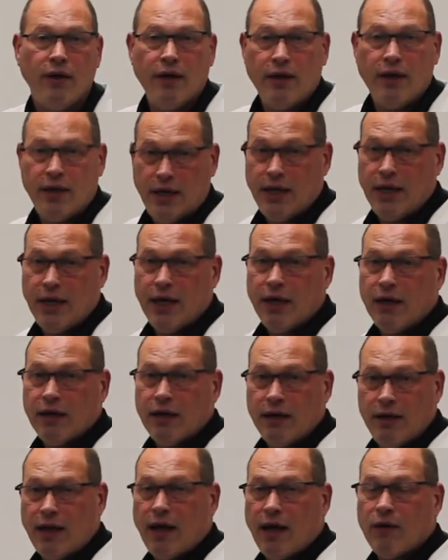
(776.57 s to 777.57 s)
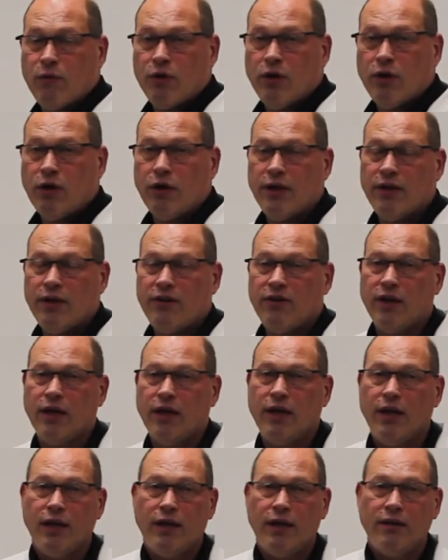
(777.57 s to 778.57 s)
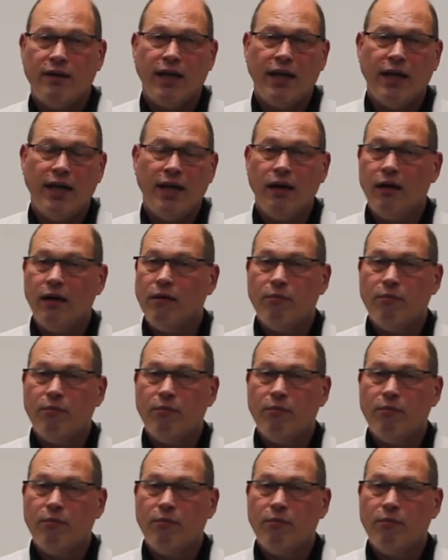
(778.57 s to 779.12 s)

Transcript: here, and that would go into here,